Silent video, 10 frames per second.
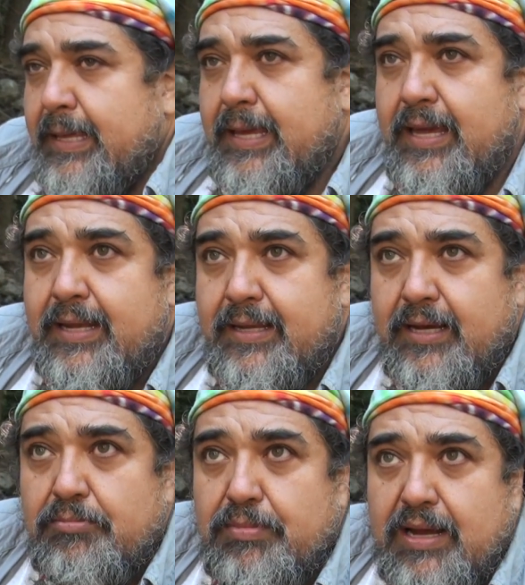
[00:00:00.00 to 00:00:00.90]
And
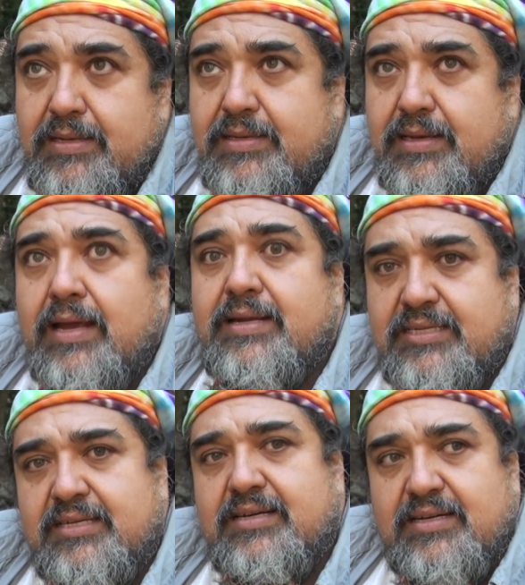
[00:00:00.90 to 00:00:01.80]
um, I, I
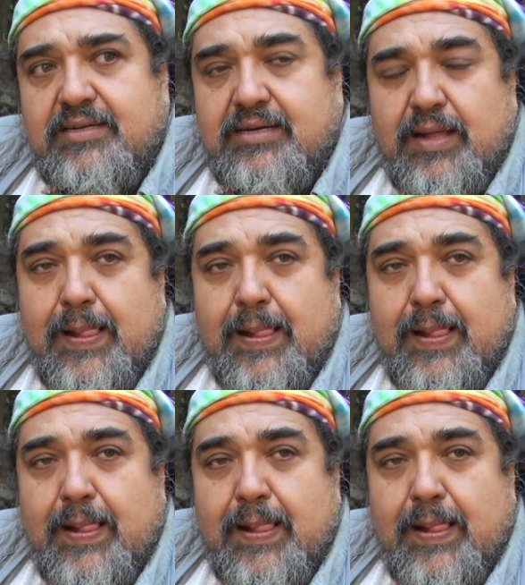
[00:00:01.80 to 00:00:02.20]
need to